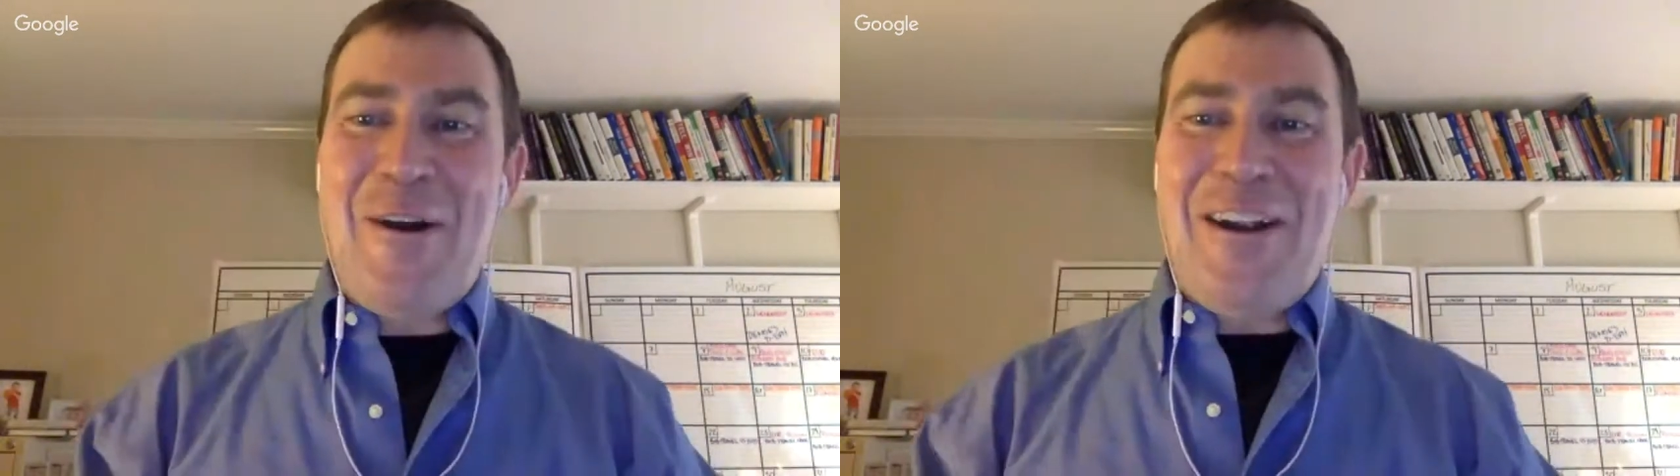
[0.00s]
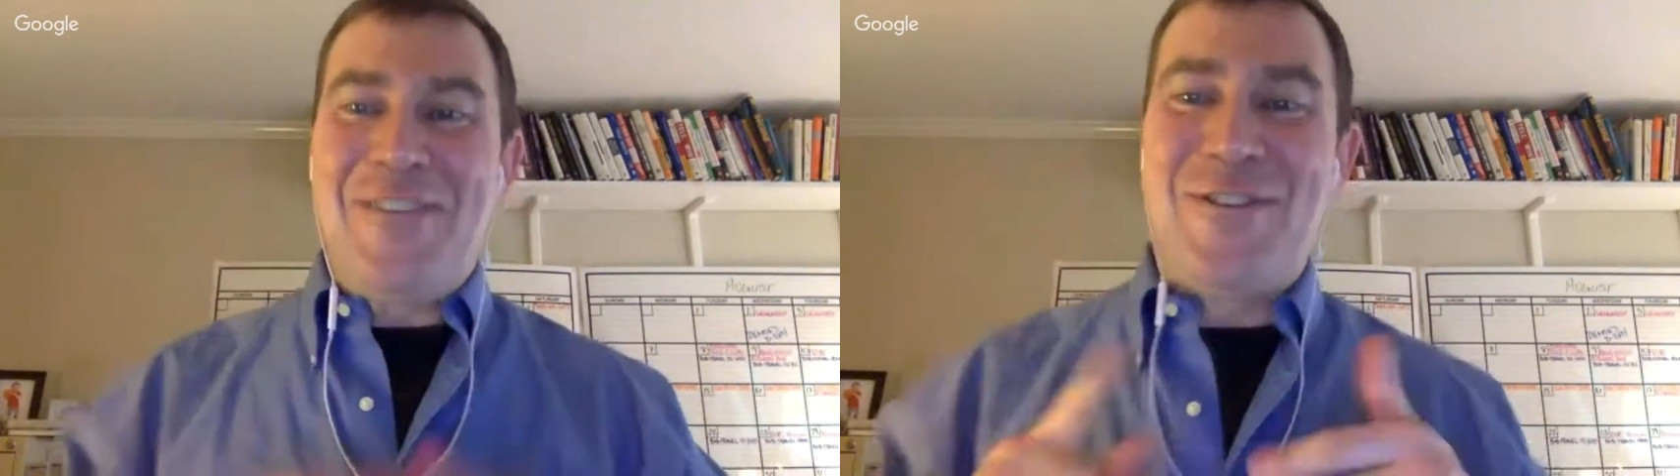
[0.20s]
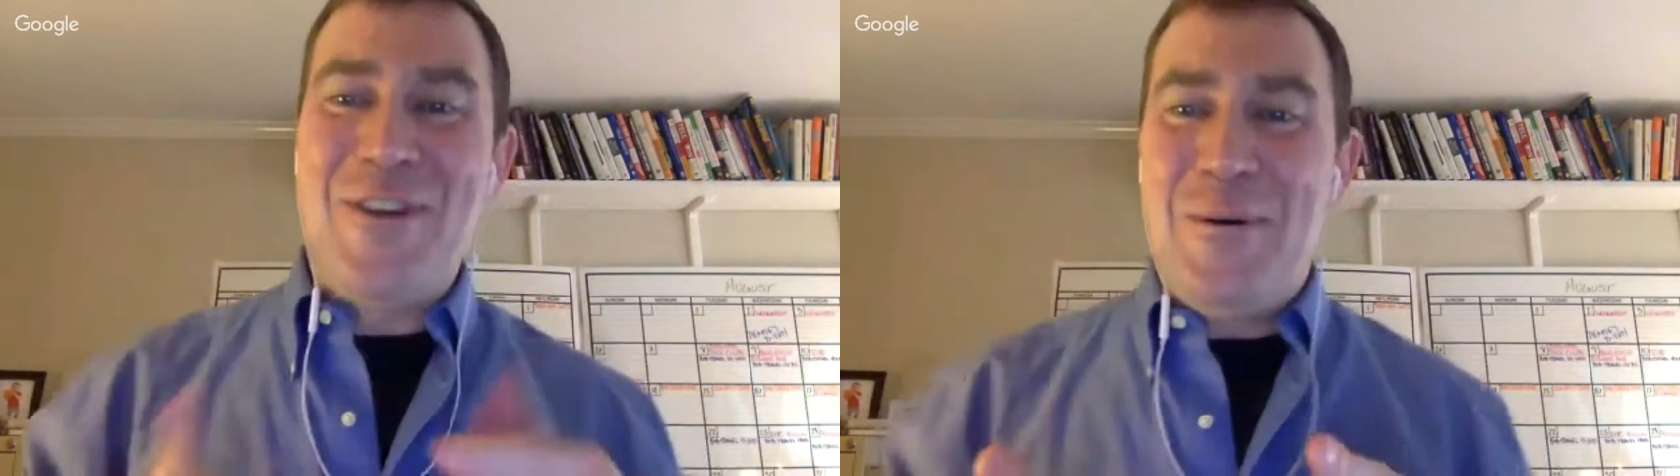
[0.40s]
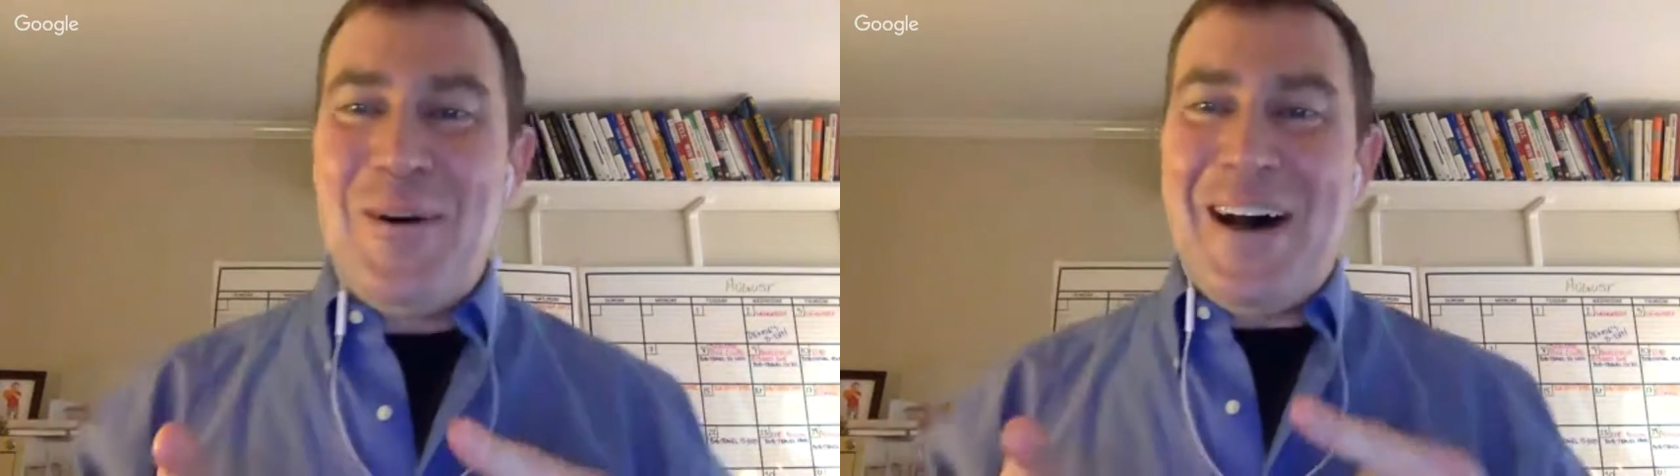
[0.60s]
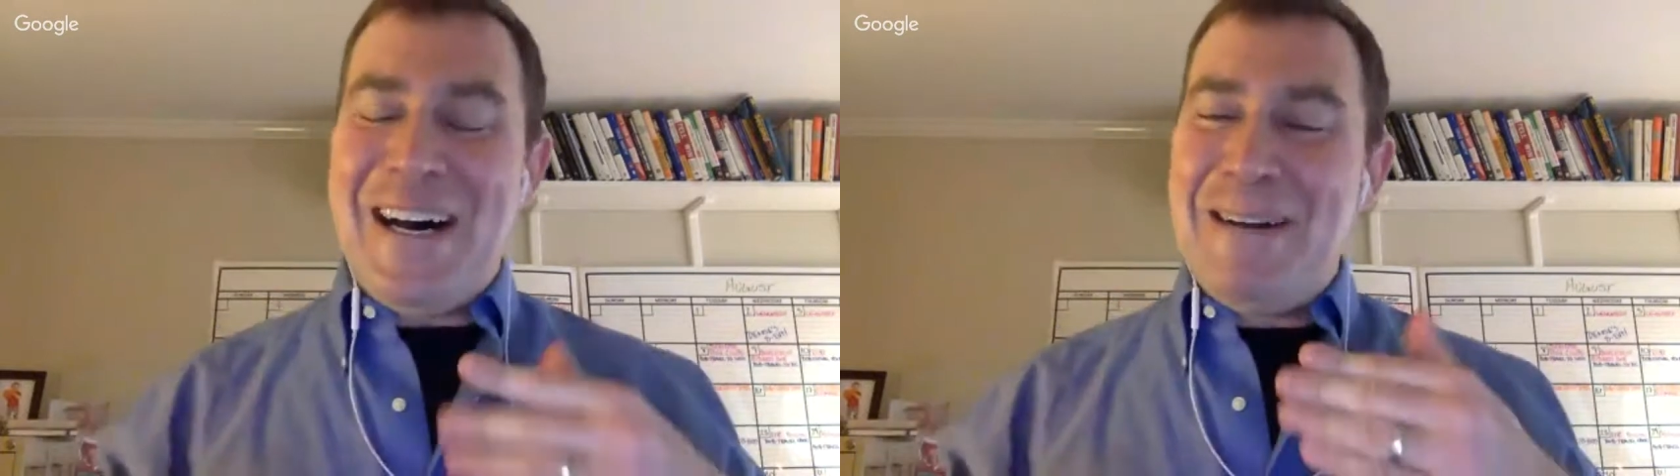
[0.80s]
All right.
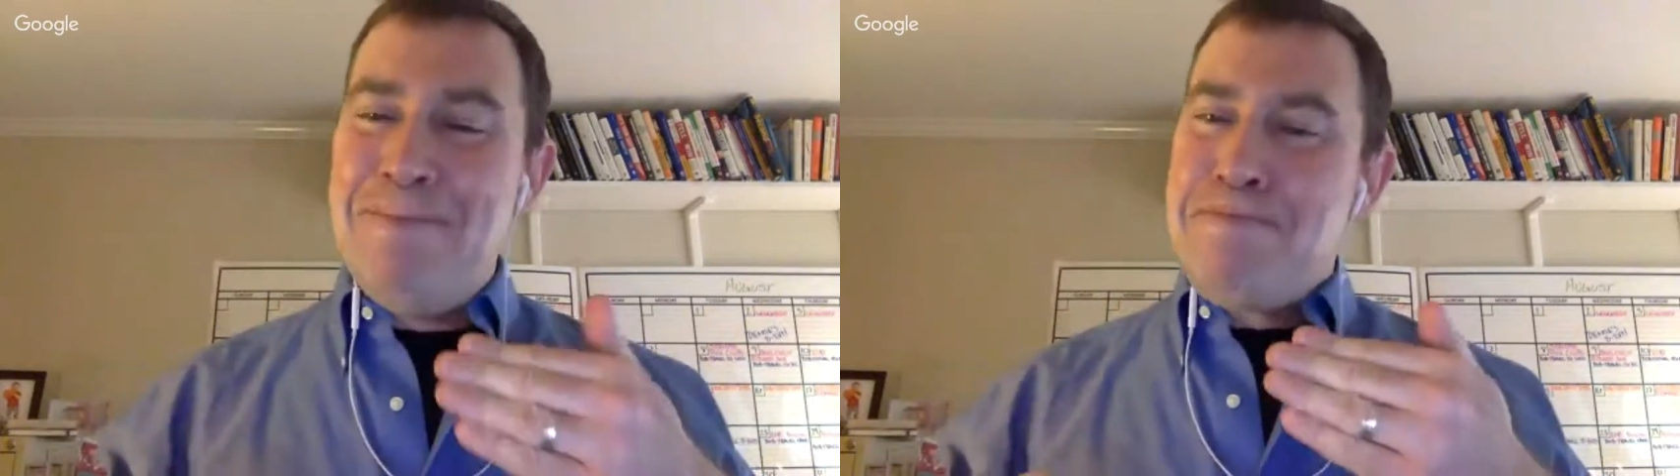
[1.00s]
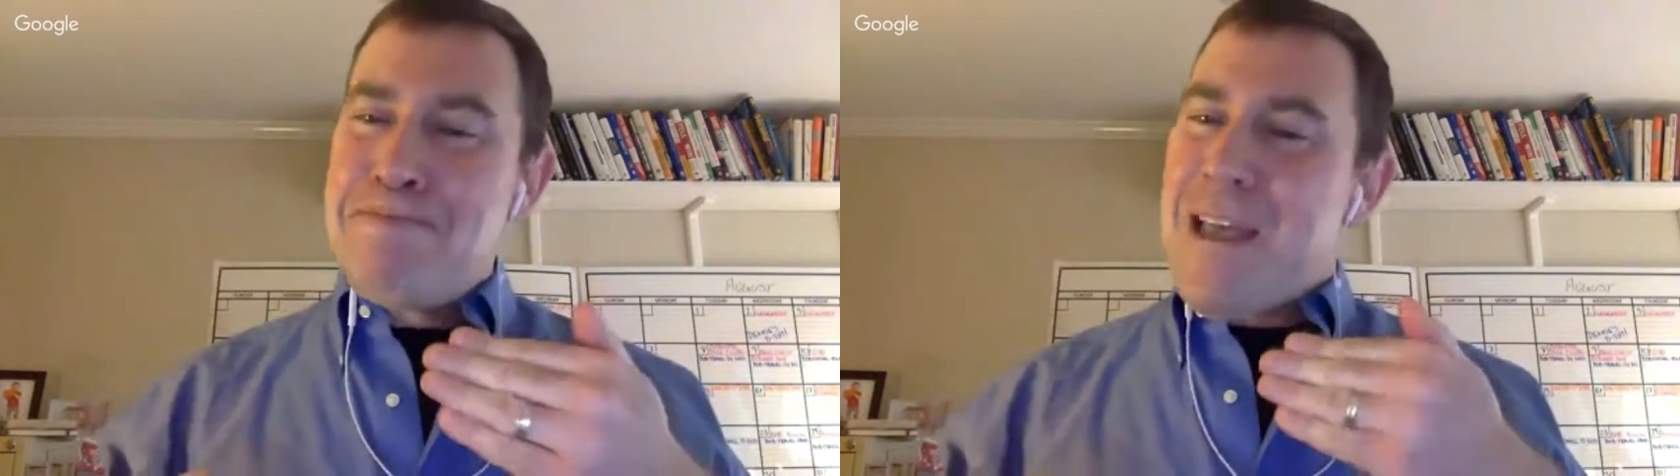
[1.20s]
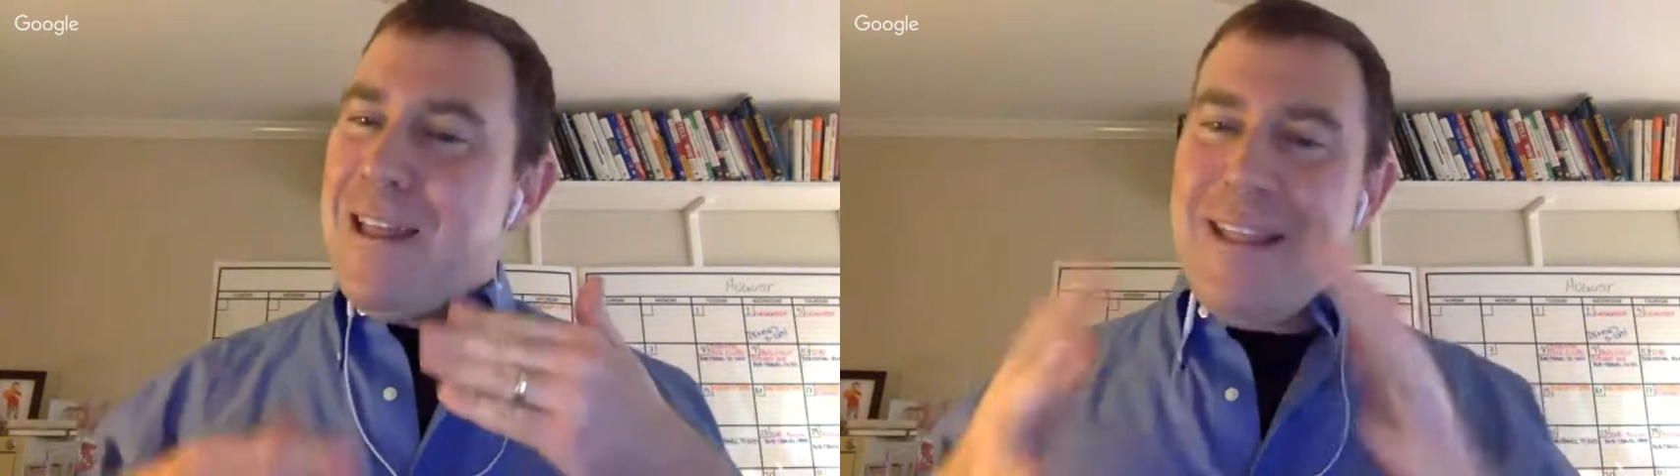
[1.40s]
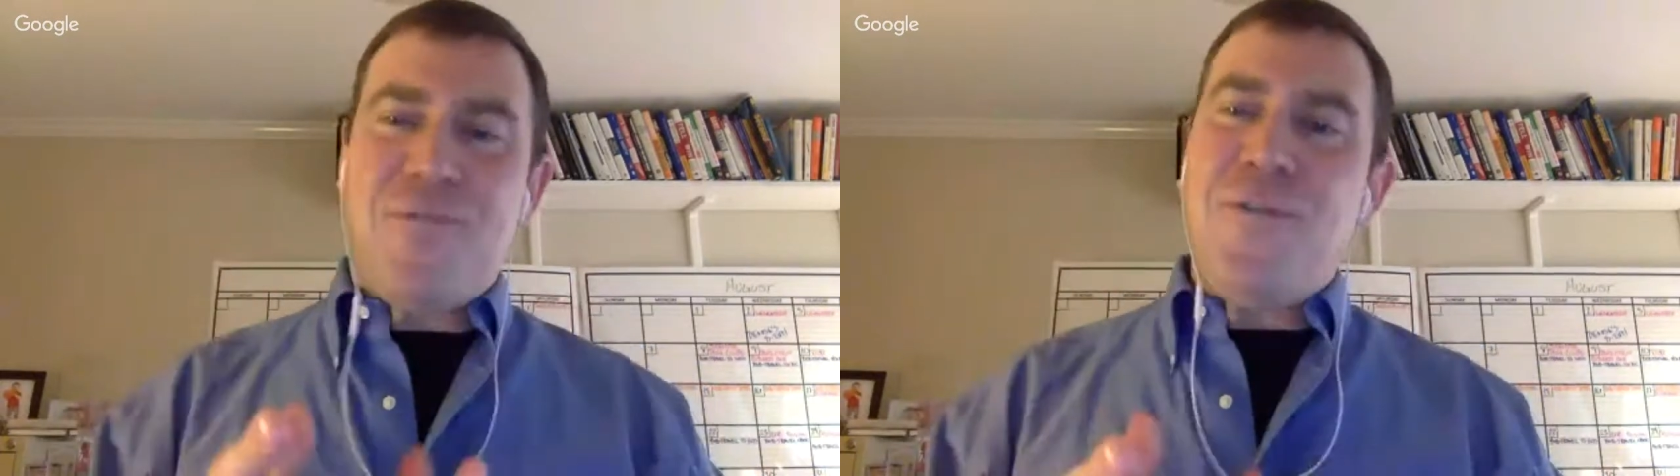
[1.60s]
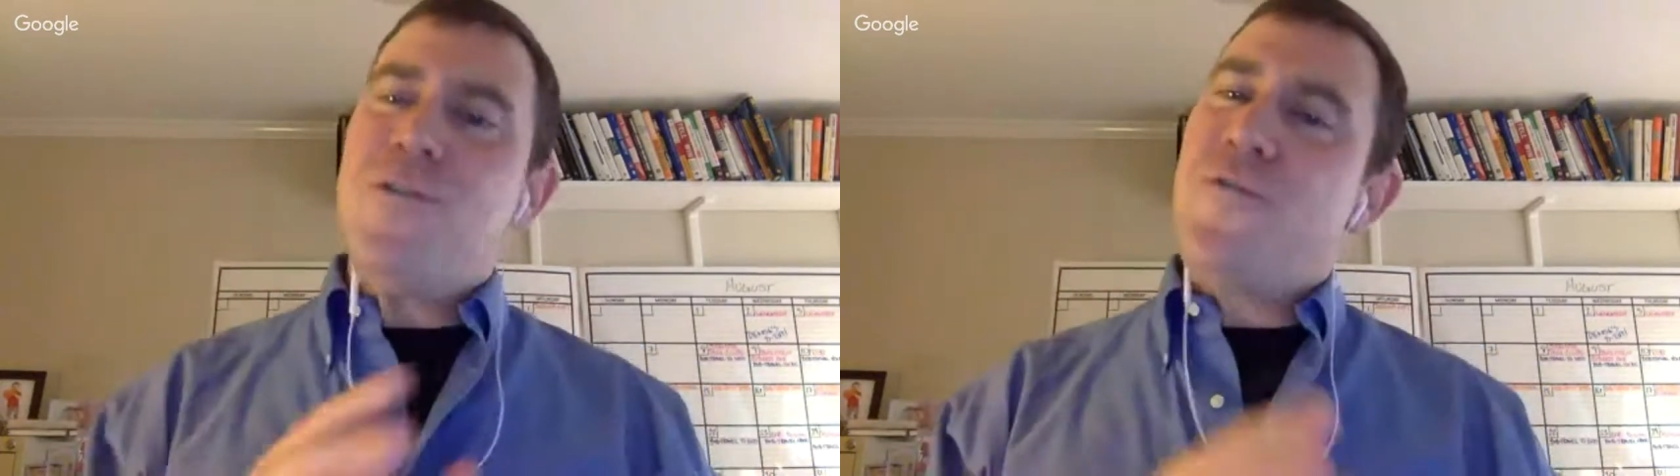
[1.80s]
So
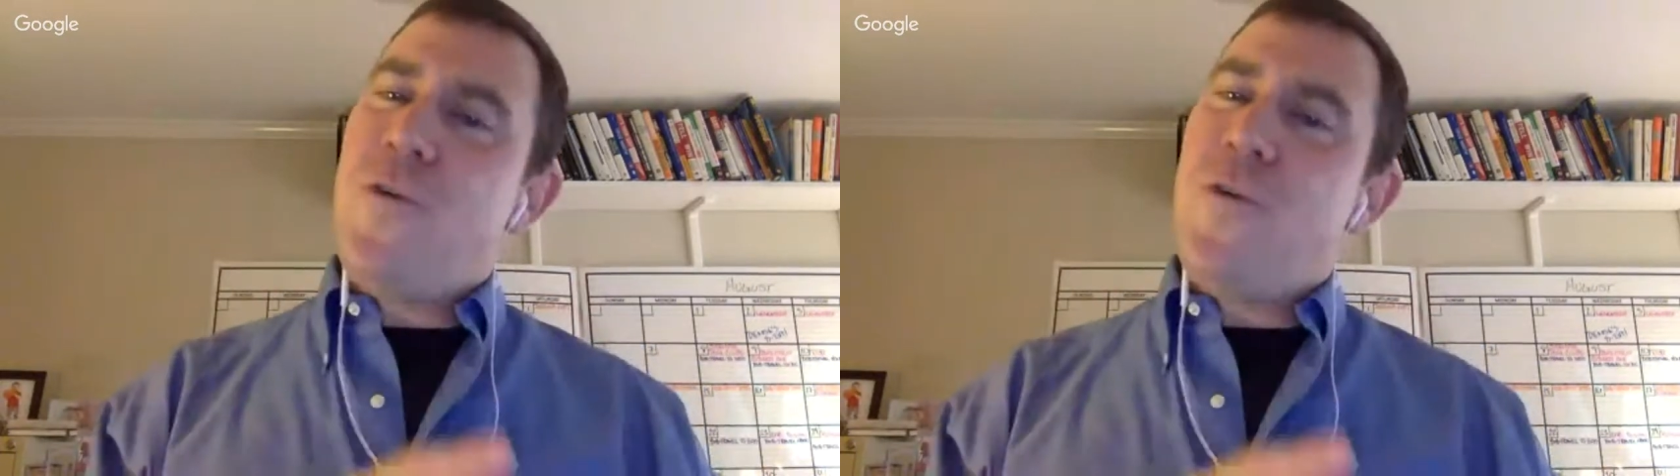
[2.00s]
let's first